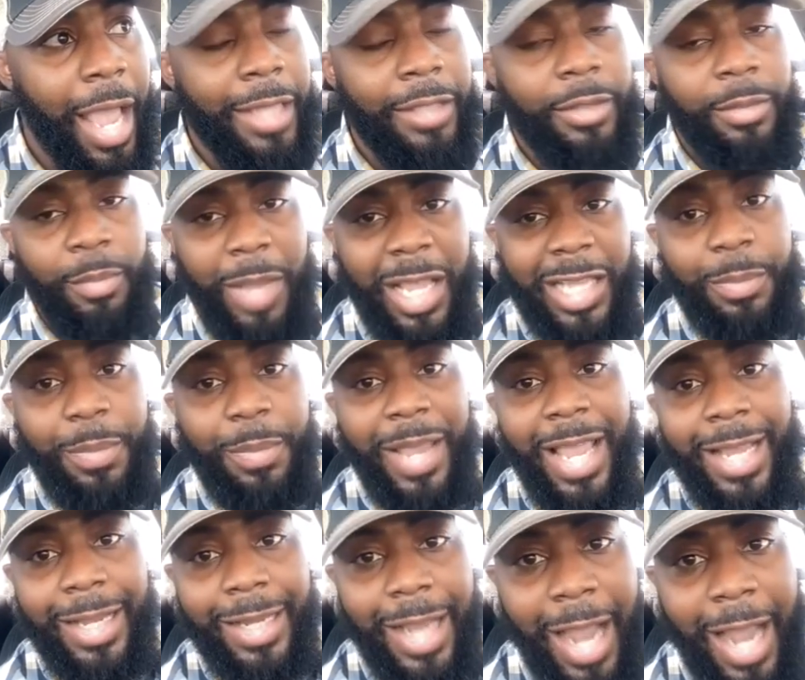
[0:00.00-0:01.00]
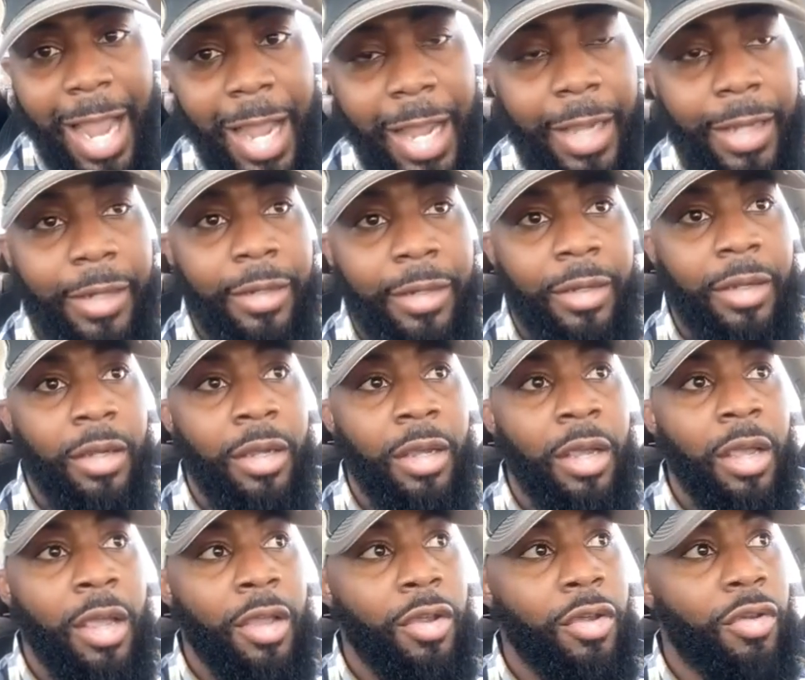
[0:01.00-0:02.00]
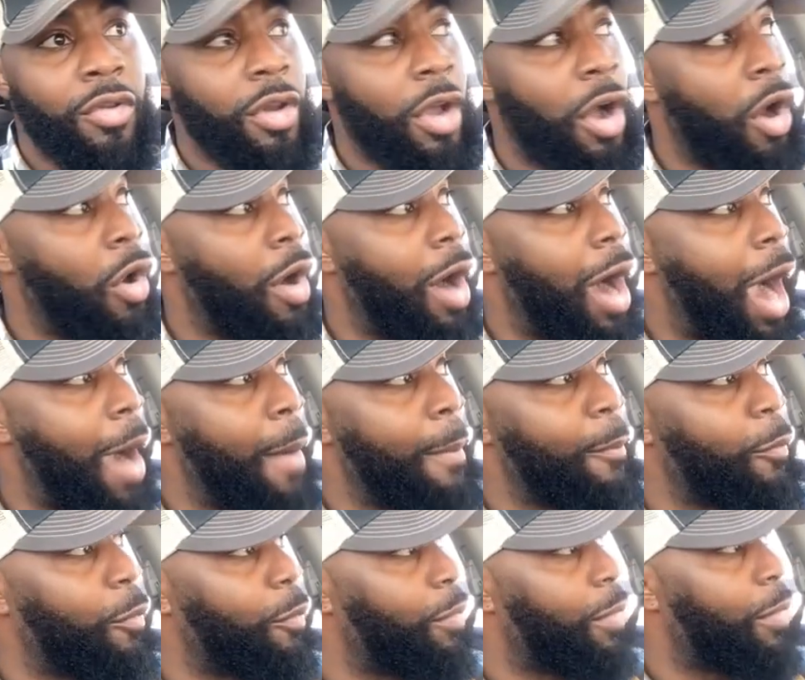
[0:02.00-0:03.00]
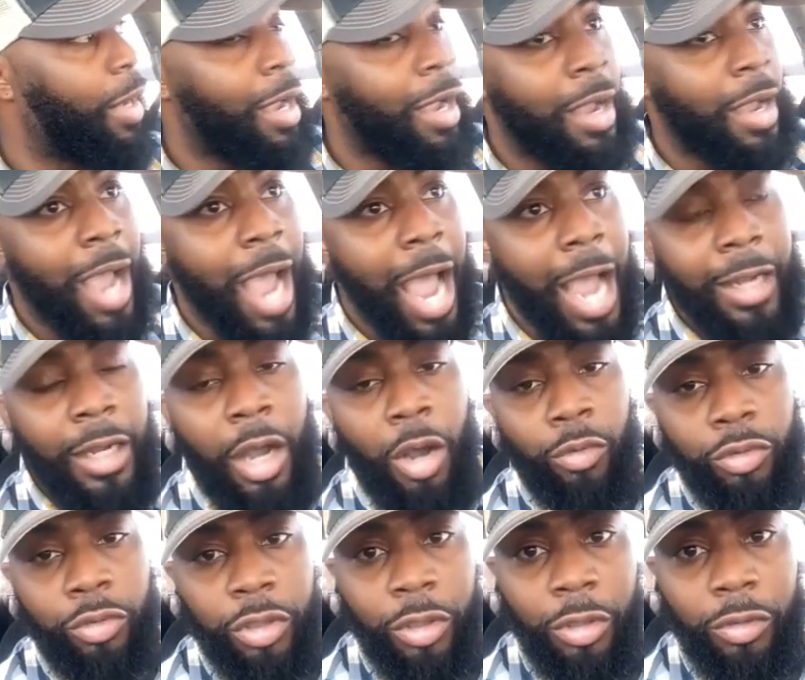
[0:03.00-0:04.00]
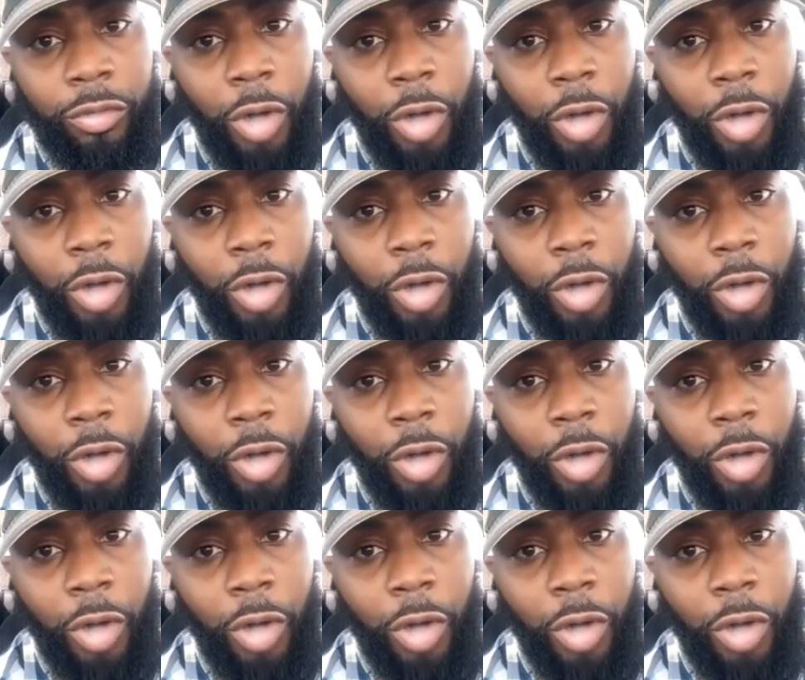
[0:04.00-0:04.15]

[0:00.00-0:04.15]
as mankind. You know, I go to